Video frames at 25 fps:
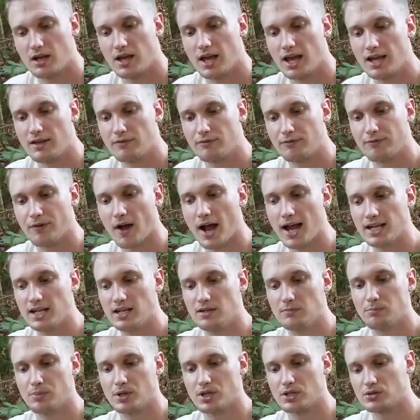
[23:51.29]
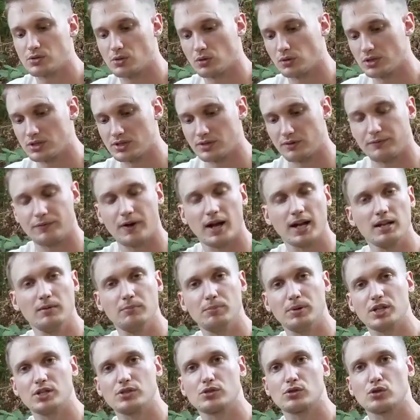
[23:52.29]
a fighting pistol, because the fighting
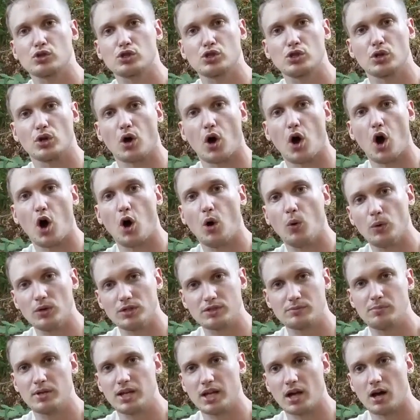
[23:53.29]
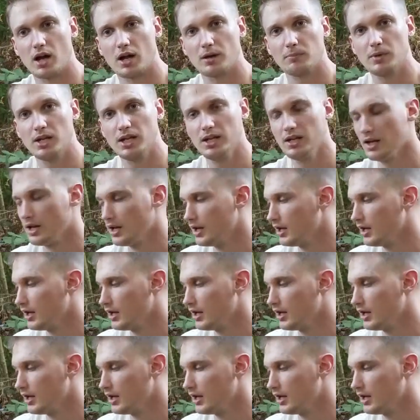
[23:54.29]
pistol should always be on me.